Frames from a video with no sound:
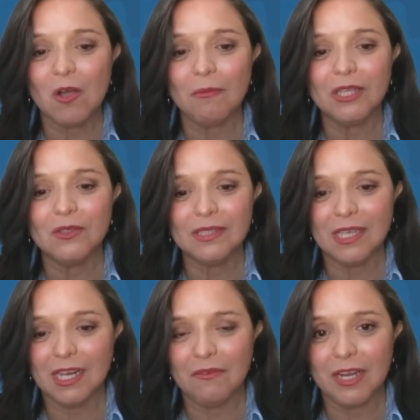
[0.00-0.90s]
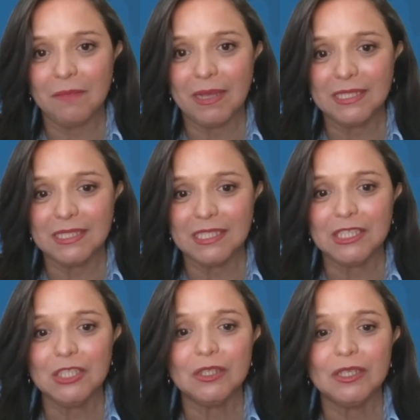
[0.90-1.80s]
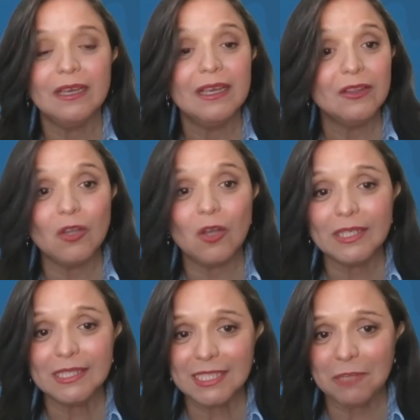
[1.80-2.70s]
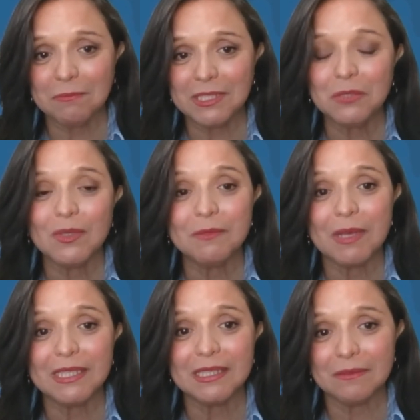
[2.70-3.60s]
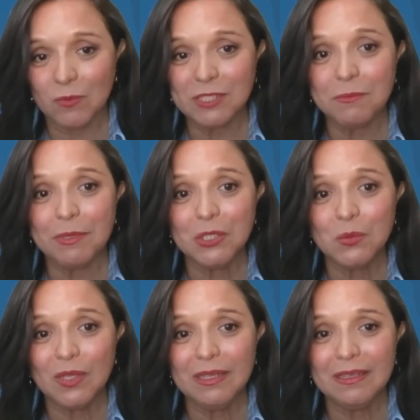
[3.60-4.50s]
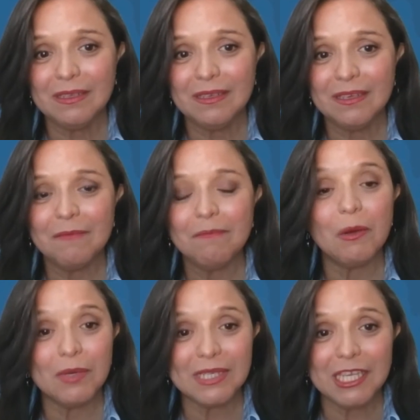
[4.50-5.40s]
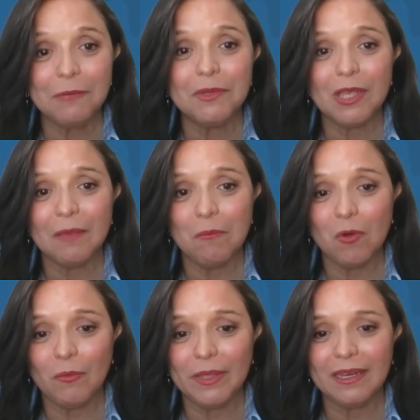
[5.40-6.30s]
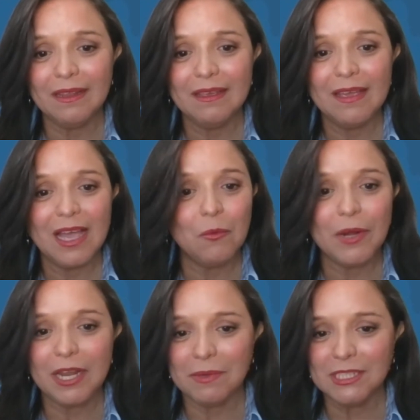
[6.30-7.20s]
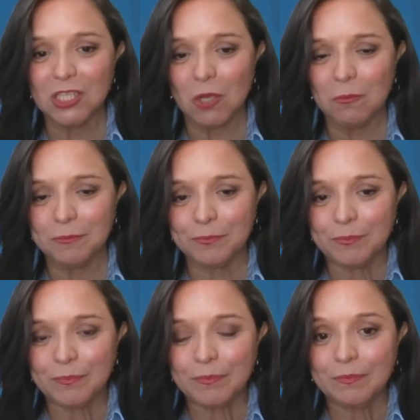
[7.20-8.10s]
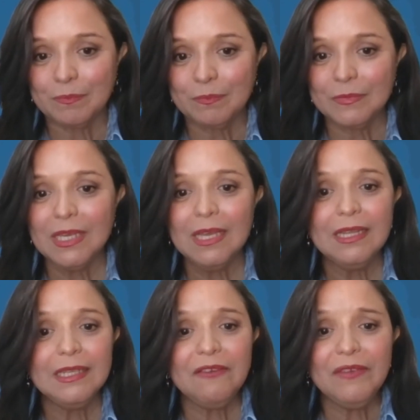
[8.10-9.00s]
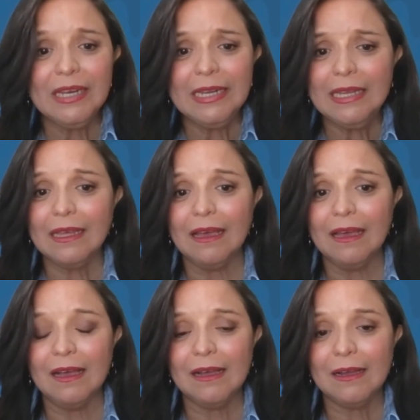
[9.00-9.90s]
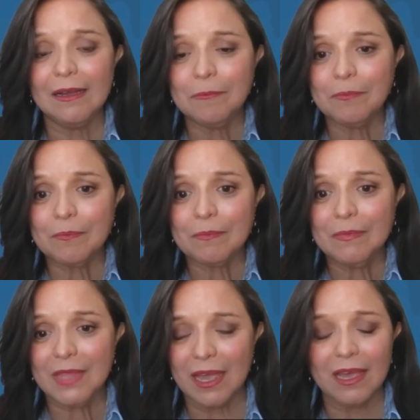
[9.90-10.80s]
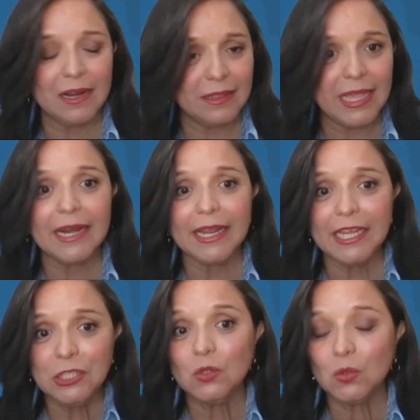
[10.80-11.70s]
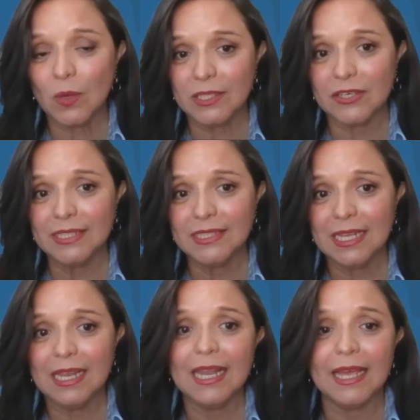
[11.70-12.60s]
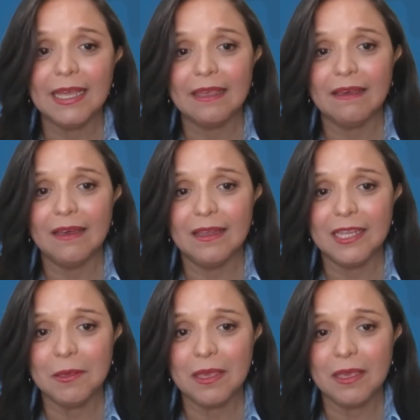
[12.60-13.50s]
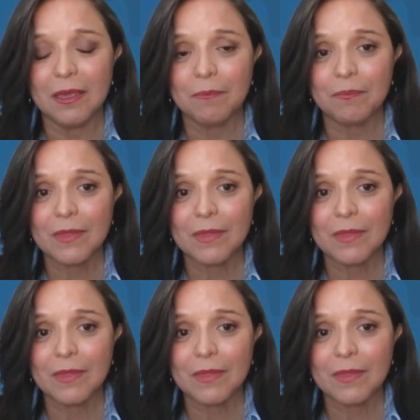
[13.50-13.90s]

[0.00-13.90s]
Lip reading: coming to celebrate vaccination. Not this time. This was virtual, but we keep moving and we never stop. Definitely, there are issues to address, like the